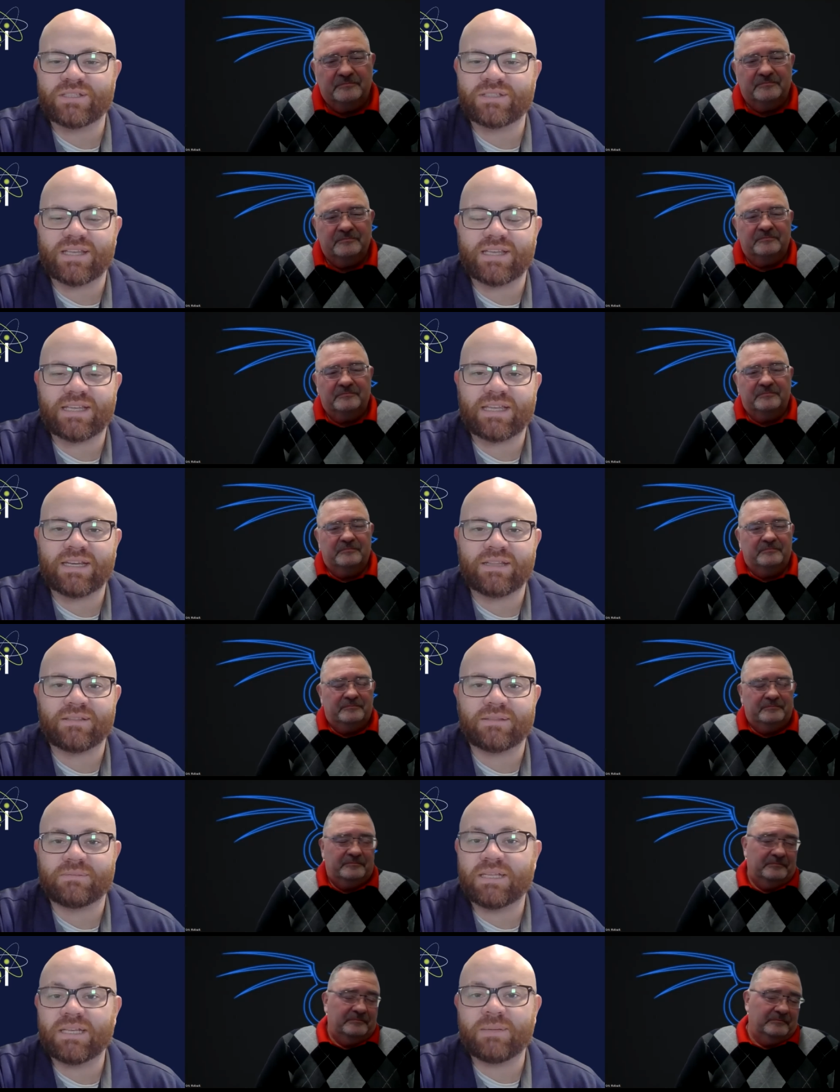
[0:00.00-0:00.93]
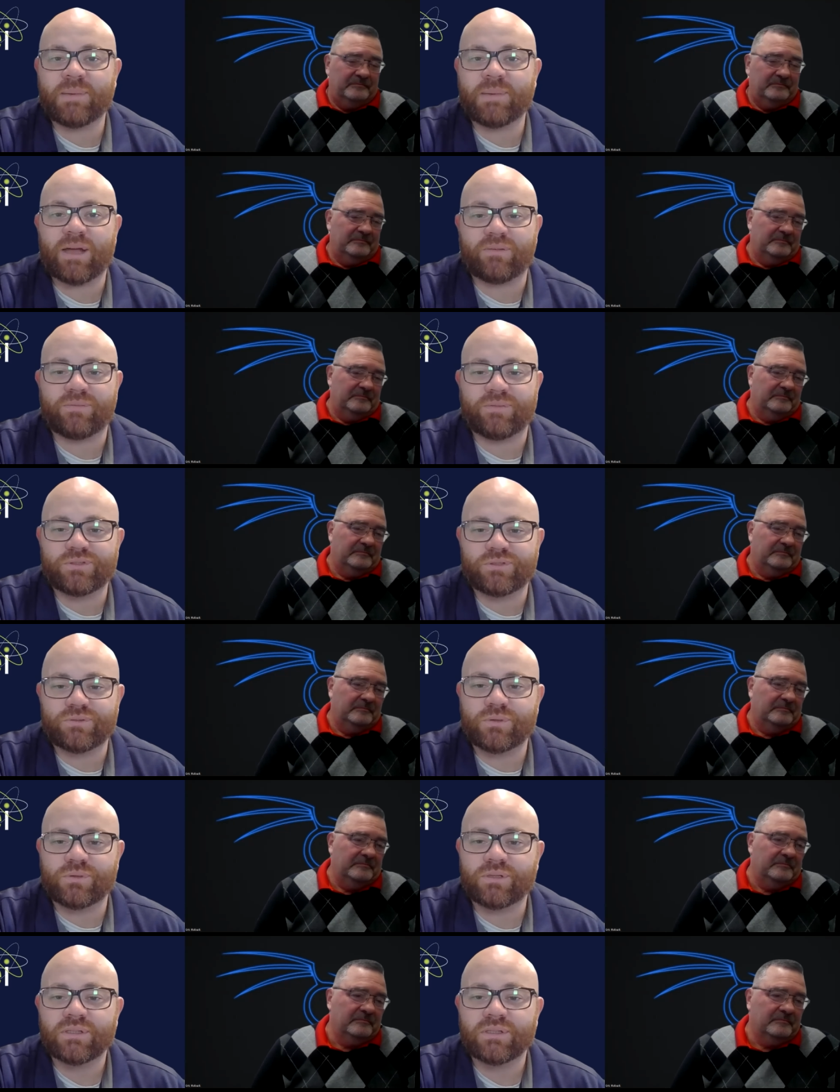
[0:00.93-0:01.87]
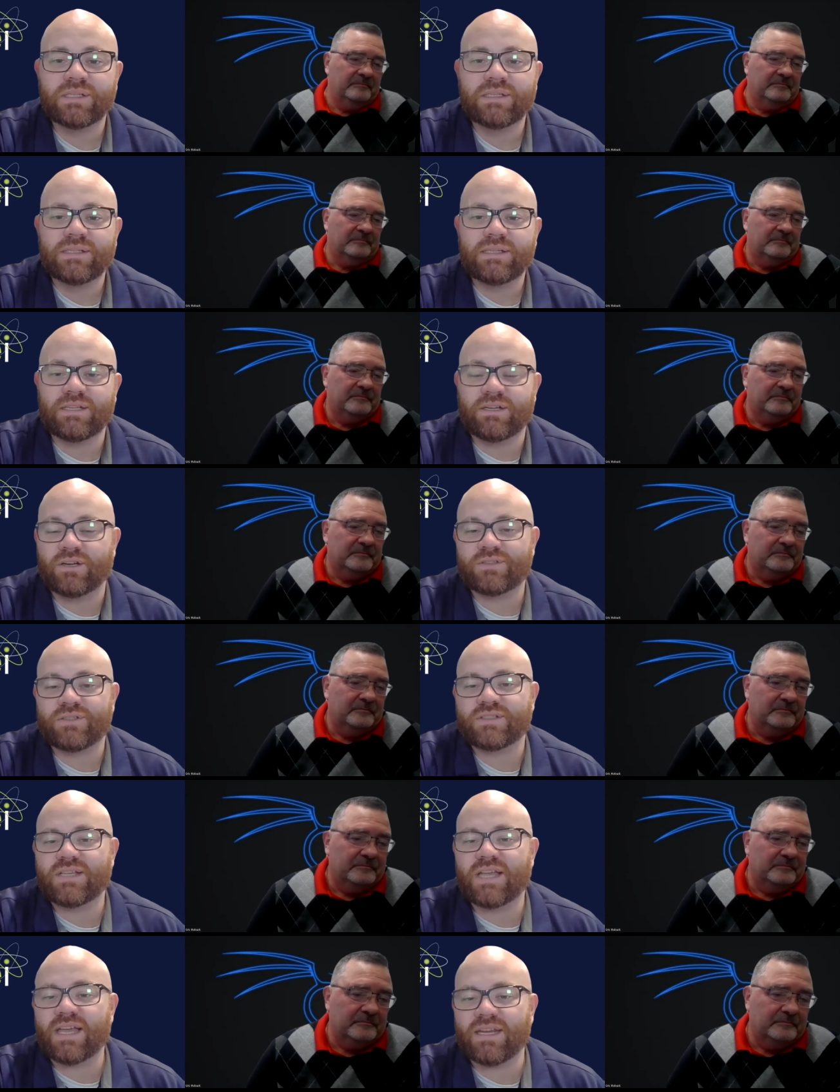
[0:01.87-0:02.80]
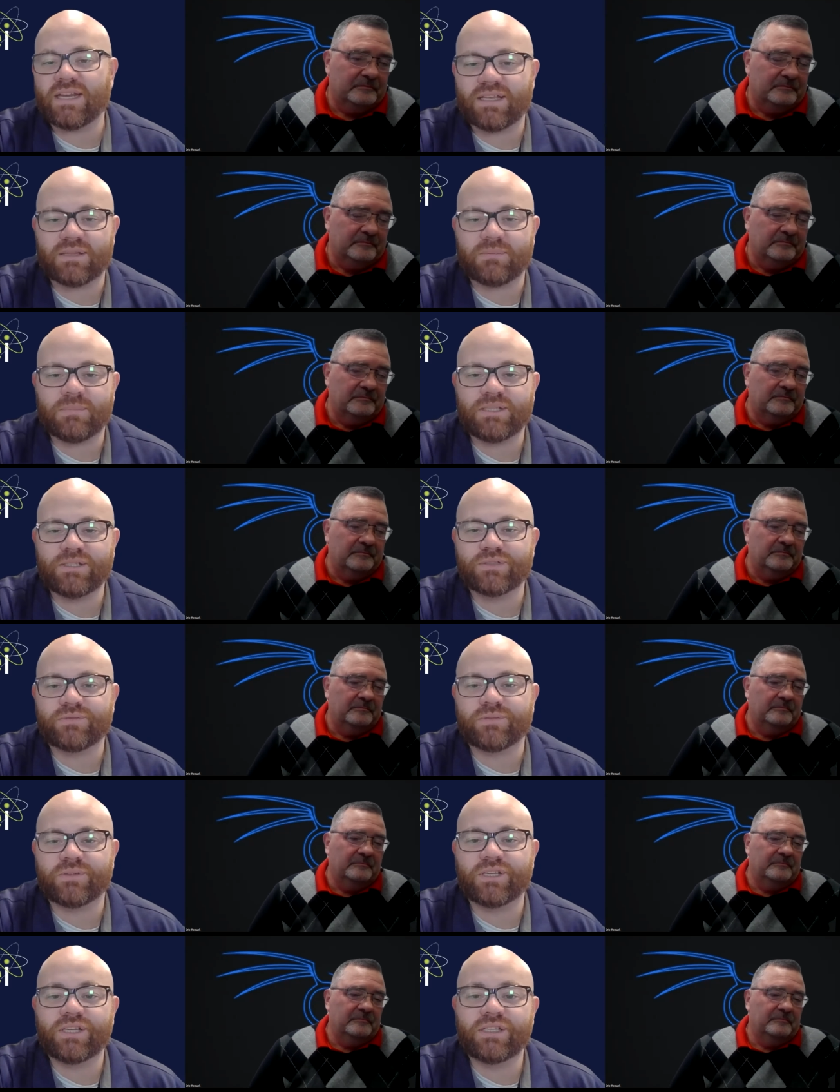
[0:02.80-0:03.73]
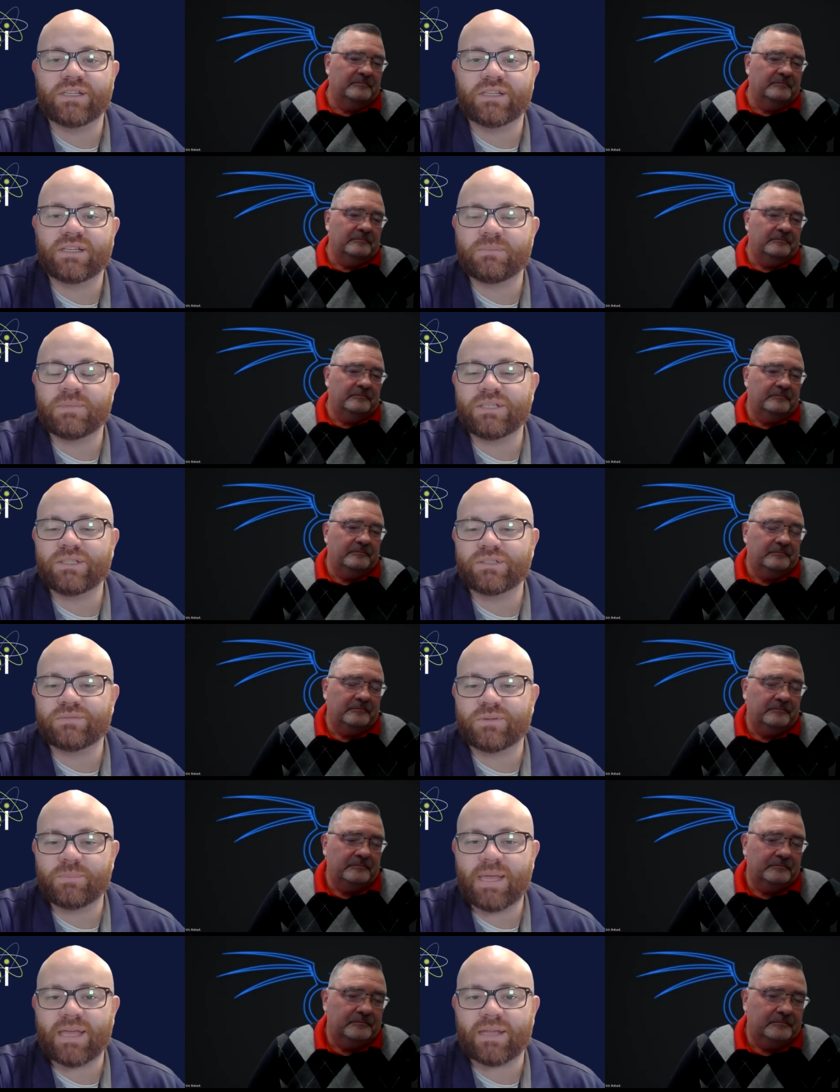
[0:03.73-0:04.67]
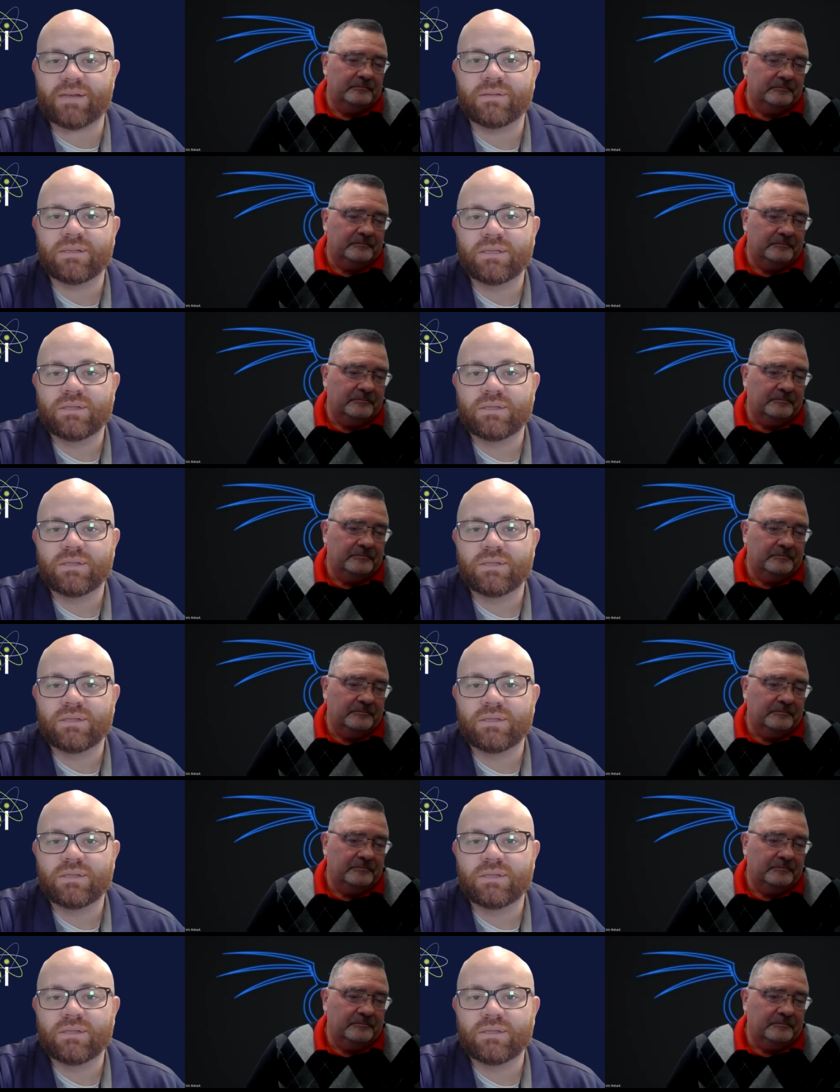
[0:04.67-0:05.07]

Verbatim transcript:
Speaker 1: It's like any any powerful tool in our society. It can be used for good and it can be used for bad.